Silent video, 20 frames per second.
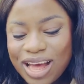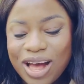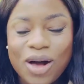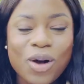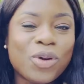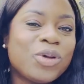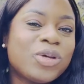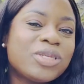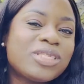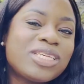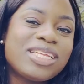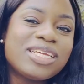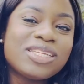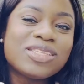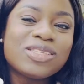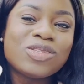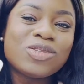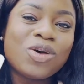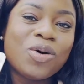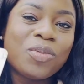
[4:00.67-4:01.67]
I'll use it in
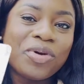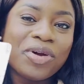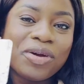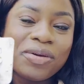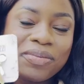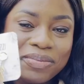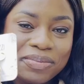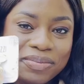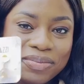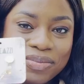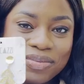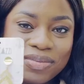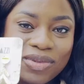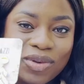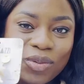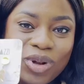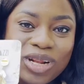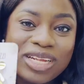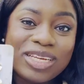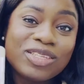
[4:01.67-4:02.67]
summer.
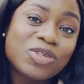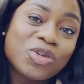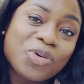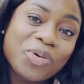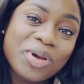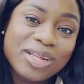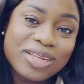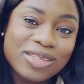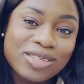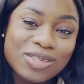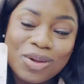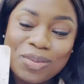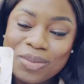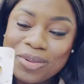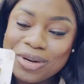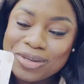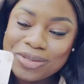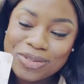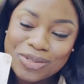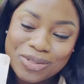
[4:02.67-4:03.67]
Well, it's already
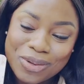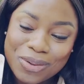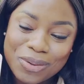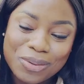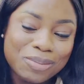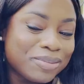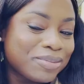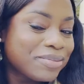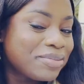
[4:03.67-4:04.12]
summer, so.